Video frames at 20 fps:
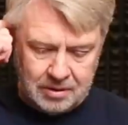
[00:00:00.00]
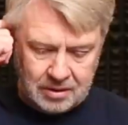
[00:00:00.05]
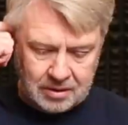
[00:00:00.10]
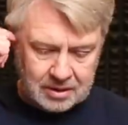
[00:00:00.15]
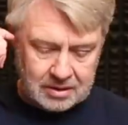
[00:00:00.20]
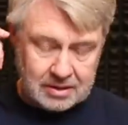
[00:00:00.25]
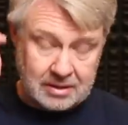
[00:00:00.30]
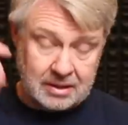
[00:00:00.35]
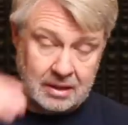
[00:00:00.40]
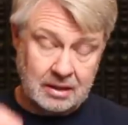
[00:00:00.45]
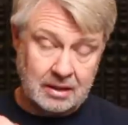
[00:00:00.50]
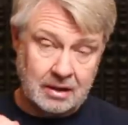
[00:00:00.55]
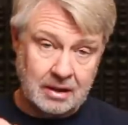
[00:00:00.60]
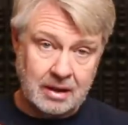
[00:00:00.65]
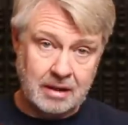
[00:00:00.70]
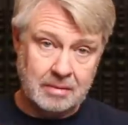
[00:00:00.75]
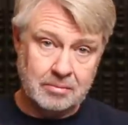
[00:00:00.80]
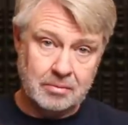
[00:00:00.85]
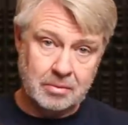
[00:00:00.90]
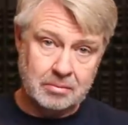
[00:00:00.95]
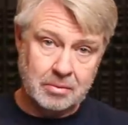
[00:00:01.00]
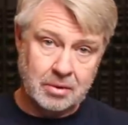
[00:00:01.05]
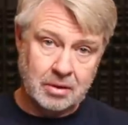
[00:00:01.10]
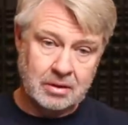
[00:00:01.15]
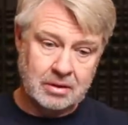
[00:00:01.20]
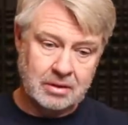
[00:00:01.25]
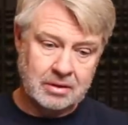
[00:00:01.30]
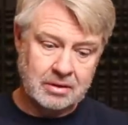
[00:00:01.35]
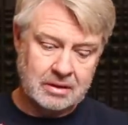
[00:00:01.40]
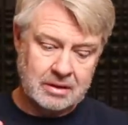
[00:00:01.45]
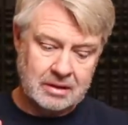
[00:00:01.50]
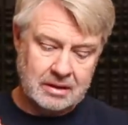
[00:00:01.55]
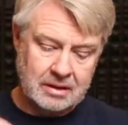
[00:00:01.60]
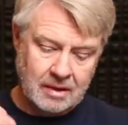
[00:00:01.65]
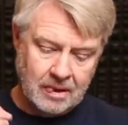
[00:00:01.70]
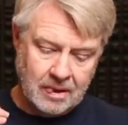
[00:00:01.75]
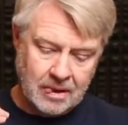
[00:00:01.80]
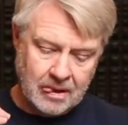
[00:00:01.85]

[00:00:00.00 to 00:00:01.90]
you could see it a lot more clearly